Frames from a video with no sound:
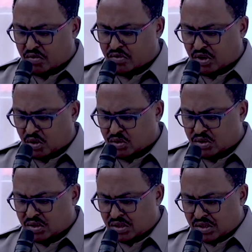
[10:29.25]
of
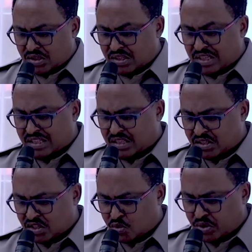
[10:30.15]
drought that
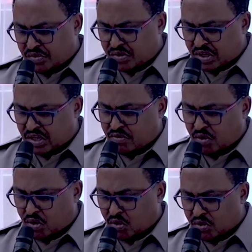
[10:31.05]
is swiftly
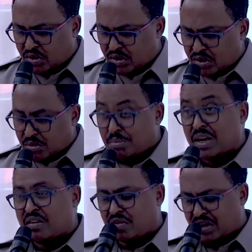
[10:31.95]
followed
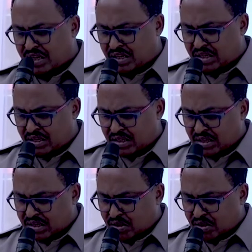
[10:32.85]
by flooding,